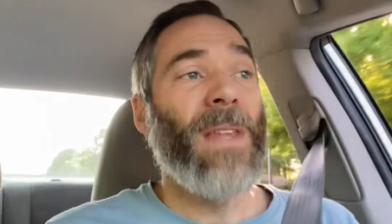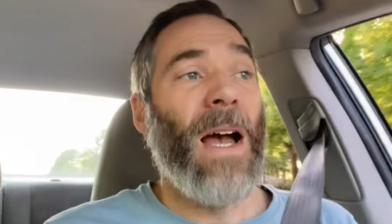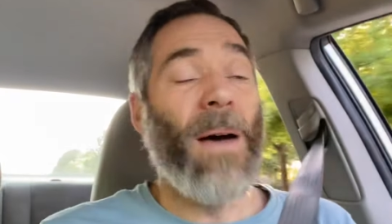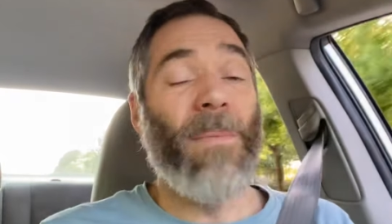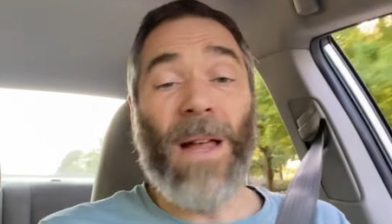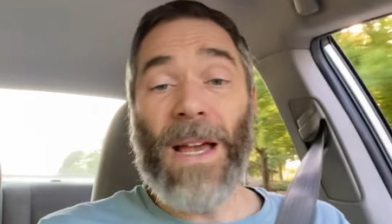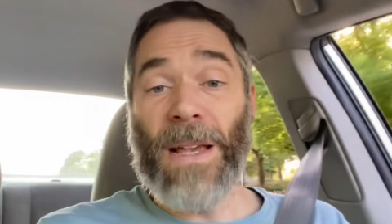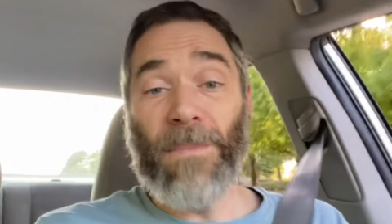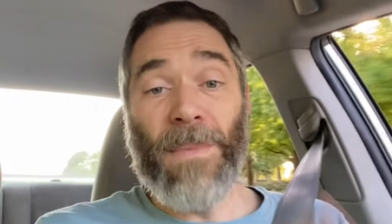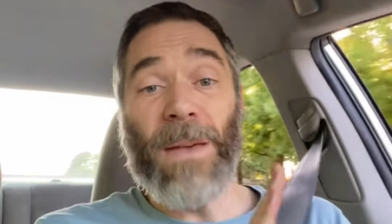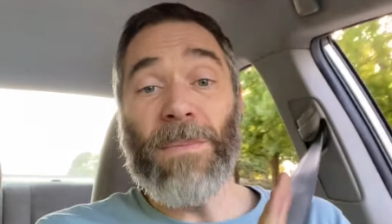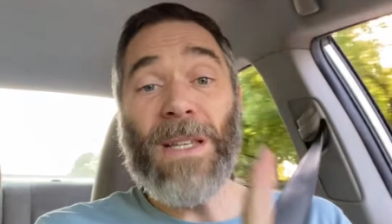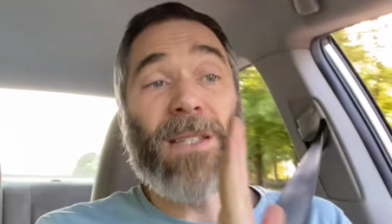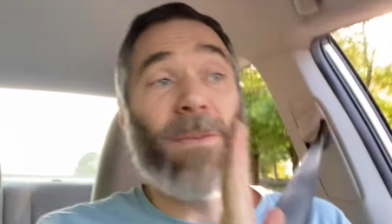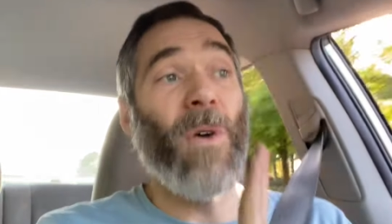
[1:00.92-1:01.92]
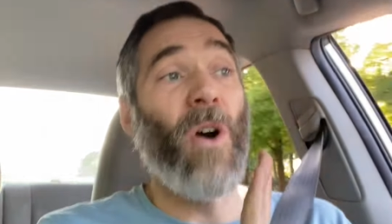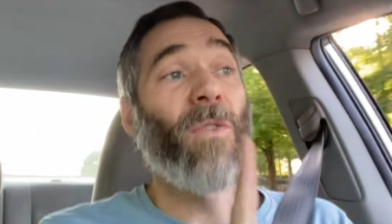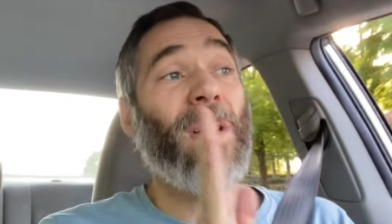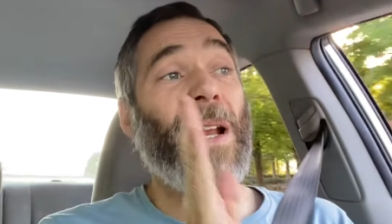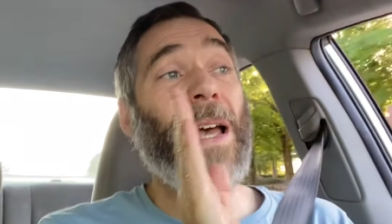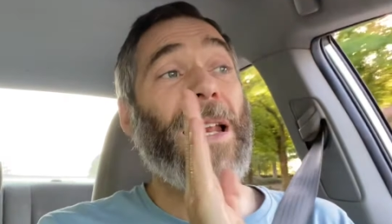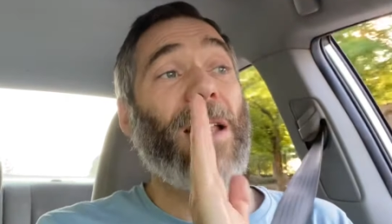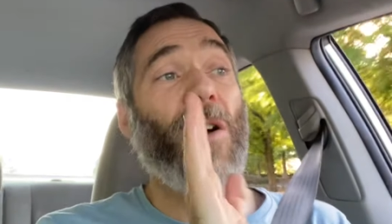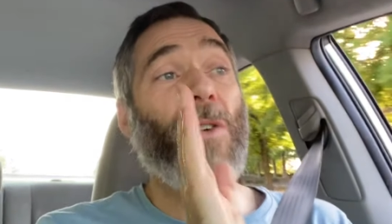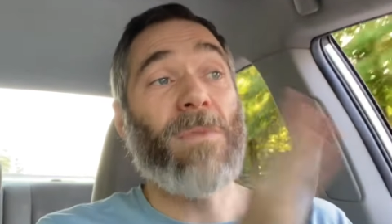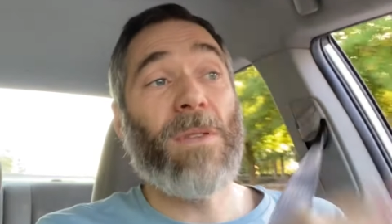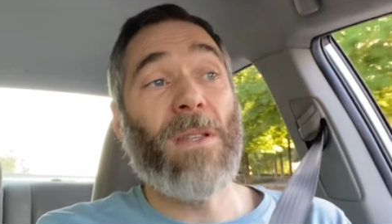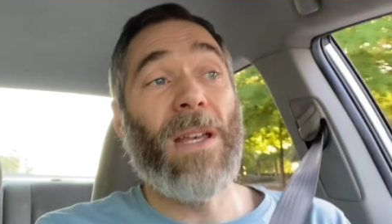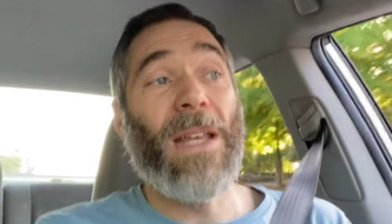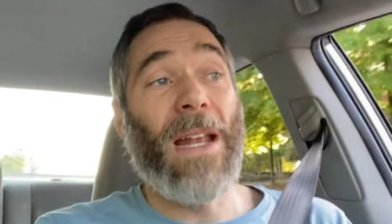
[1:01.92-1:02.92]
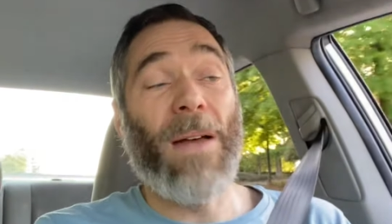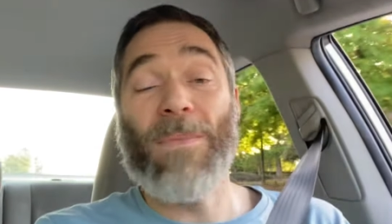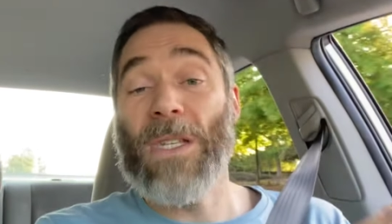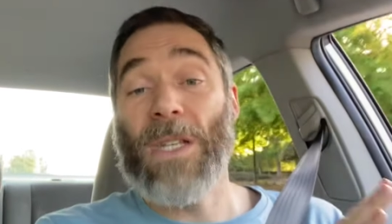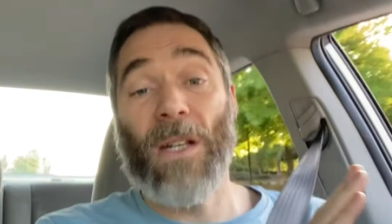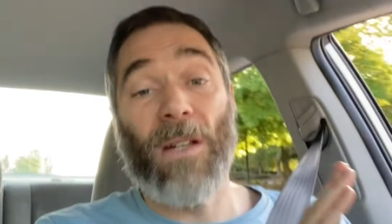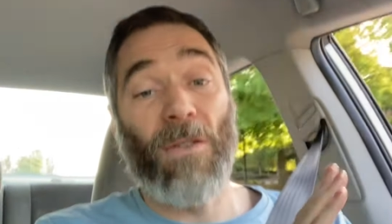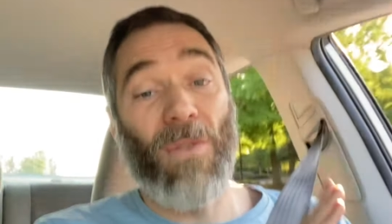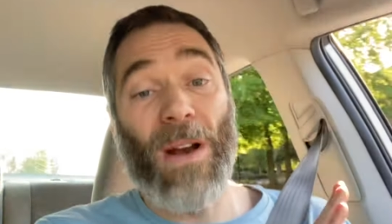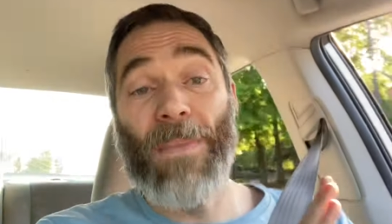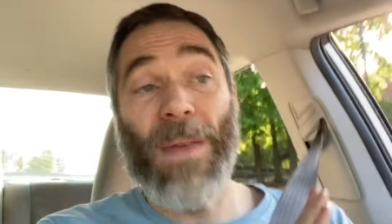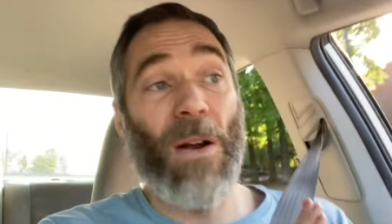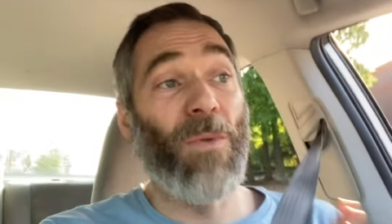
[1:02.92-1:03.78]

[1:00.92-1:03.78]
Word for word: I'm like, make me some overnight oats, and I'm just gonna grab that